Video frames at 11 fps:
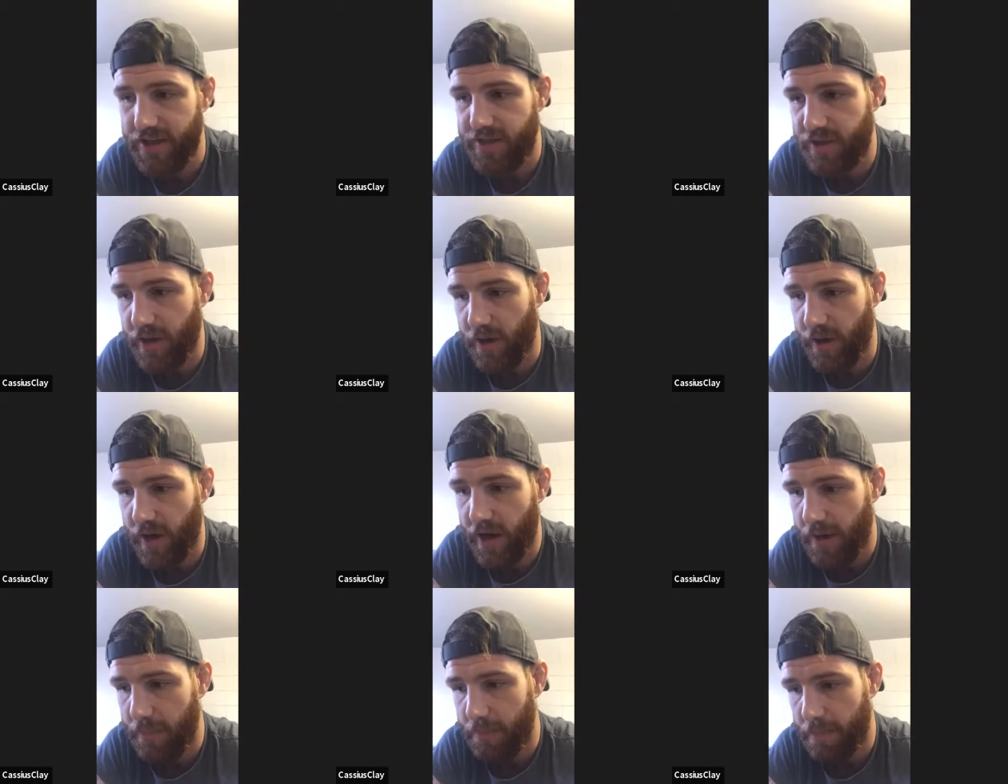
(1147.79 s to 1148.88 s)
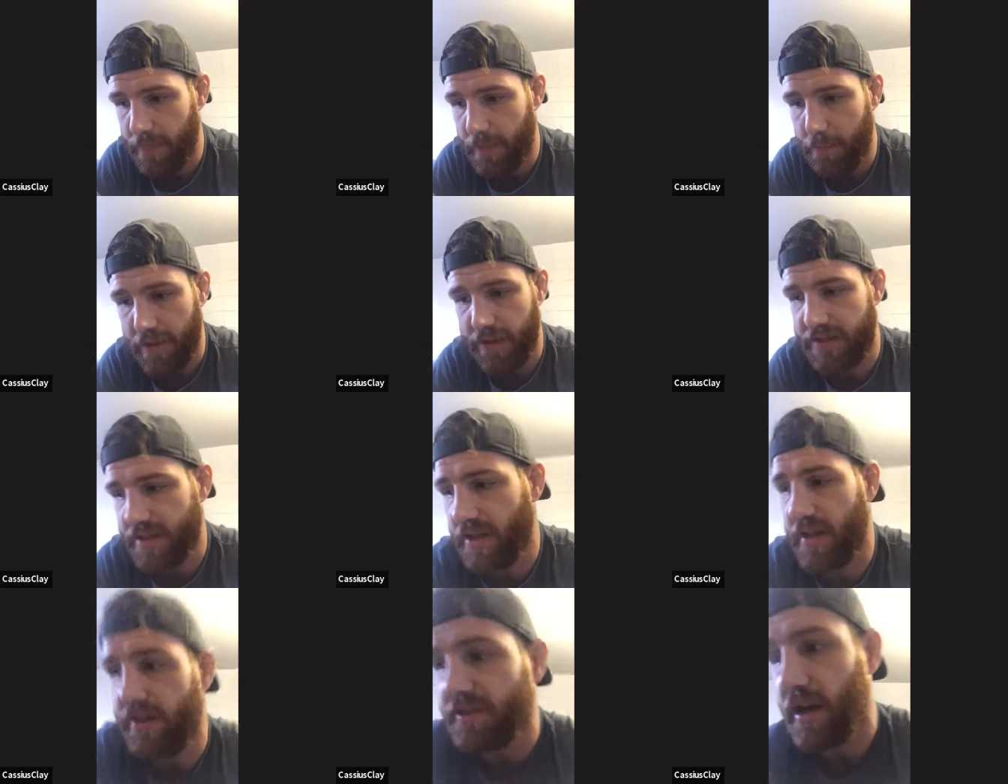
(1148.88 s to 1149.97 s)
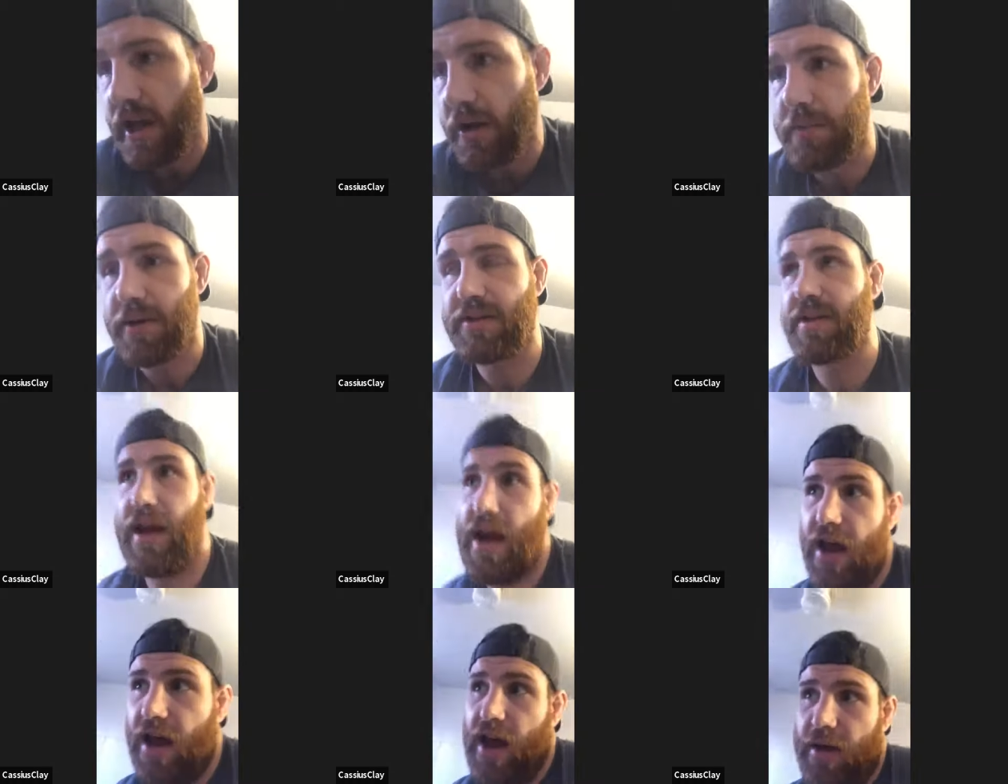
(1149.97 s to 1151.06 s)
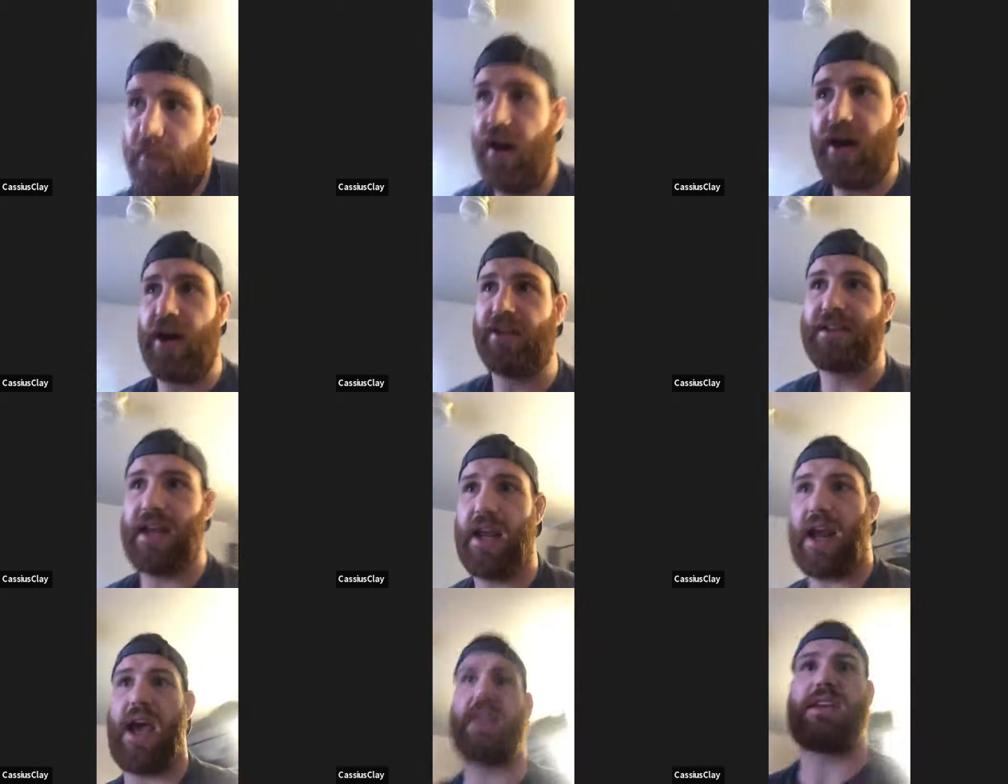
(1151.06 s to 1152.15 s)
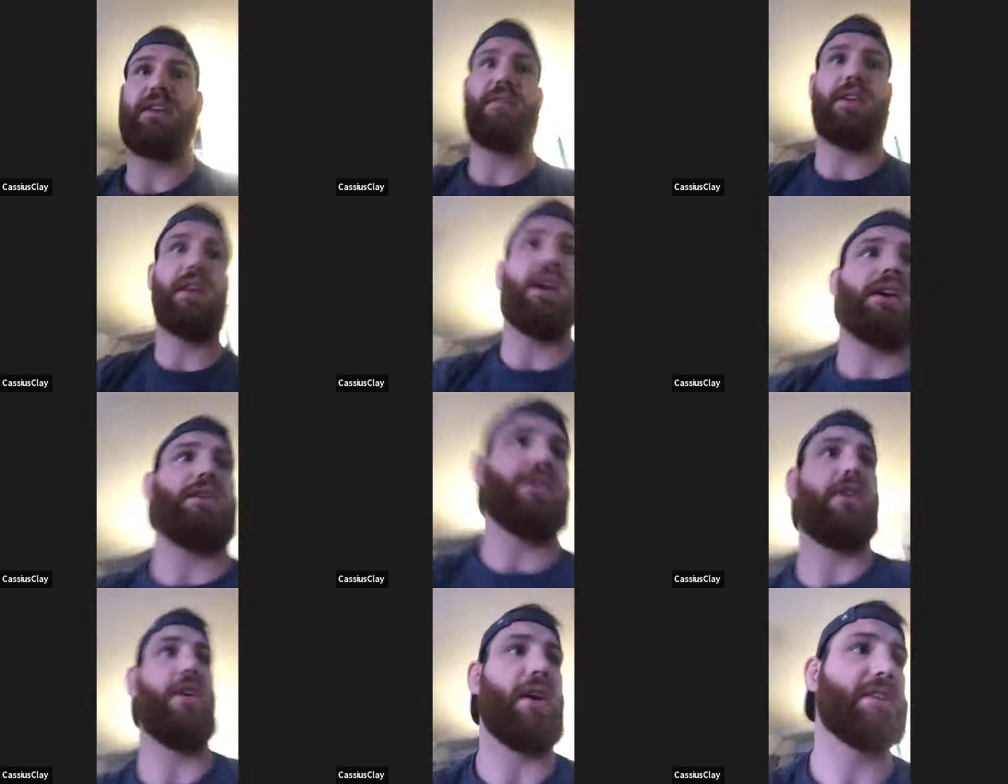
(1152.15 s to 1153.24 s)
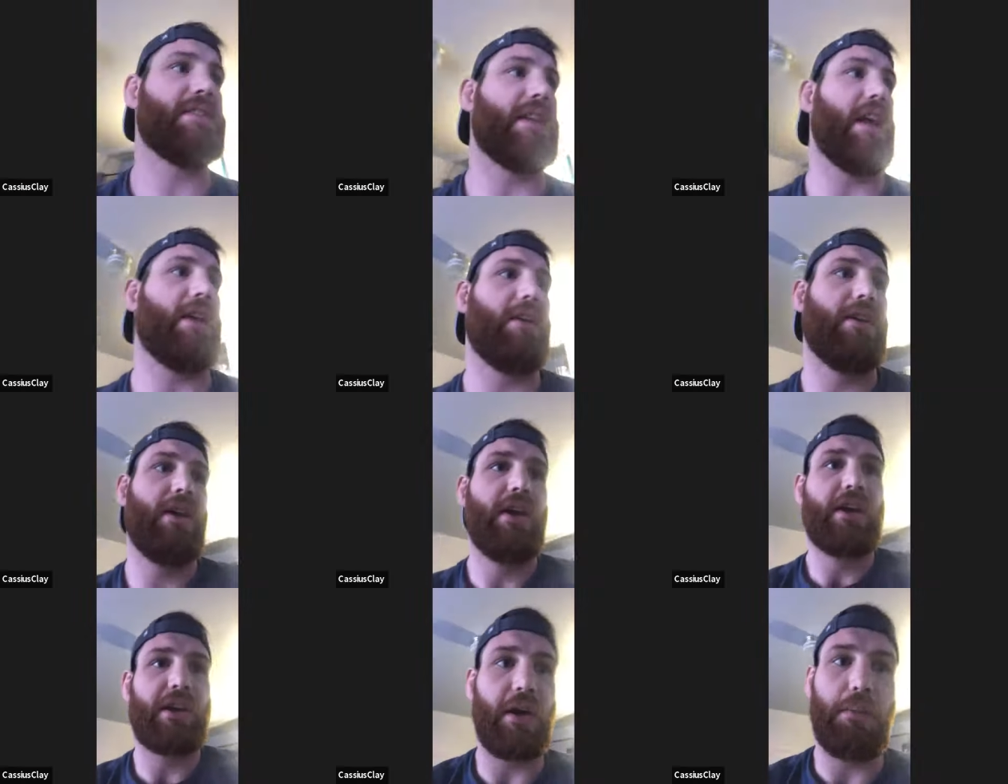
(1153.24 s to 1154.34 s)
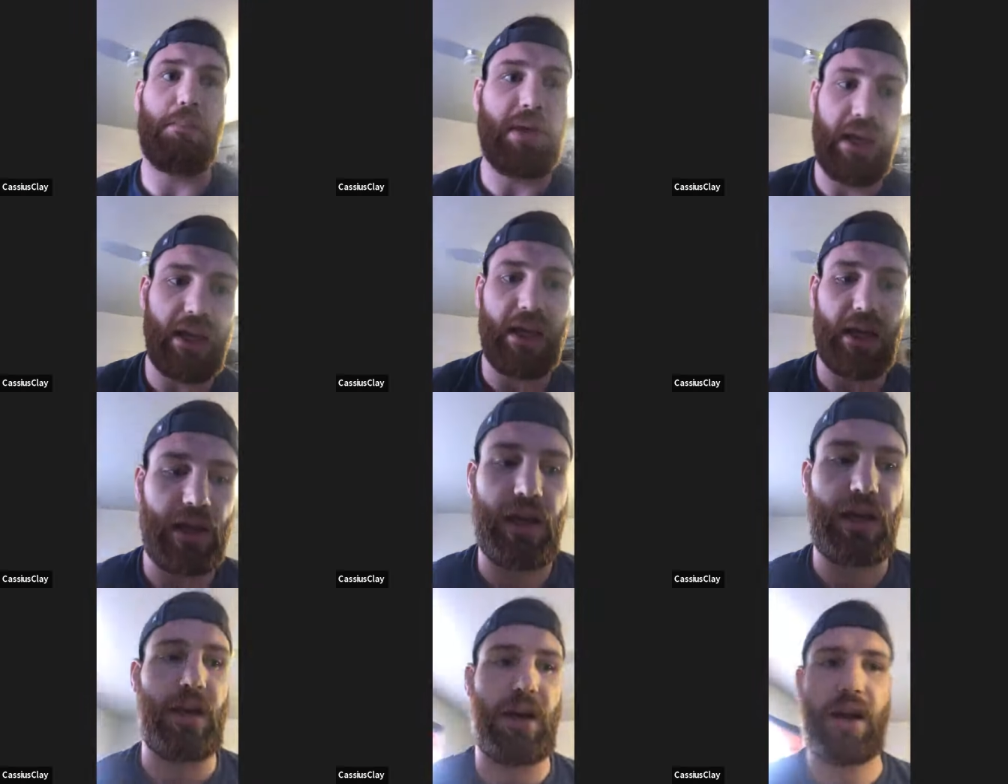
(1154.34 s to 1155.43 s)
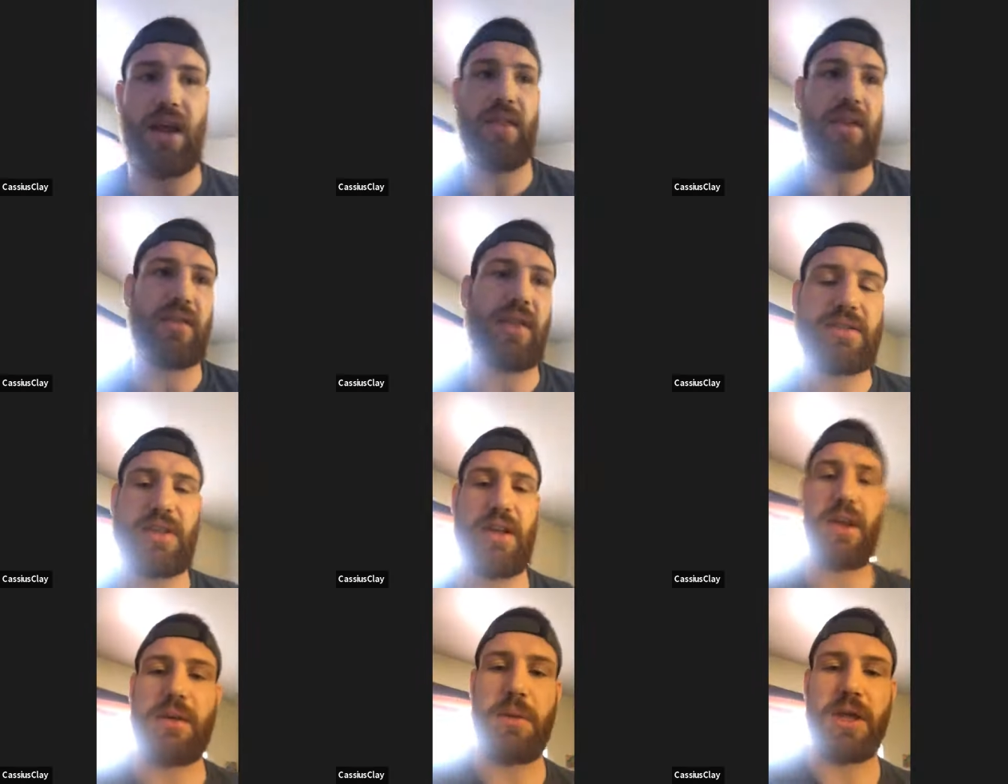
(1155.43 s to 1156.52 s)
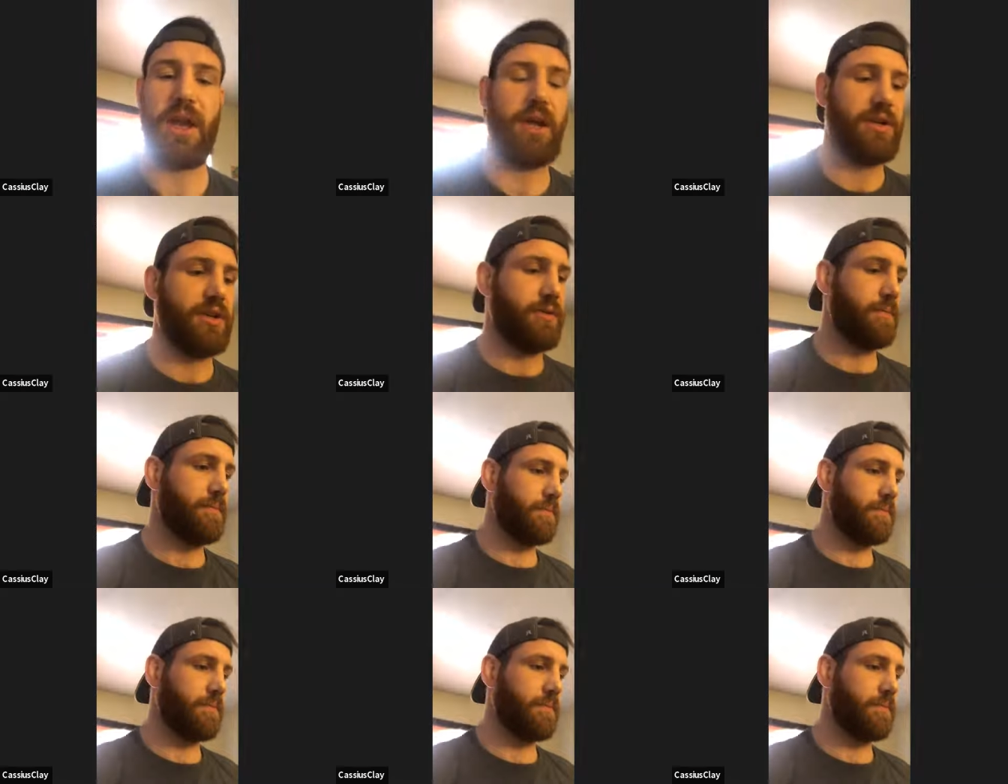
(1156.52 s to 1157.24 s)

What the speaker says: So the biggest thing that's going to help me is that I stayed active, and you know, I stayed competing, and I think that's going to give me an edge.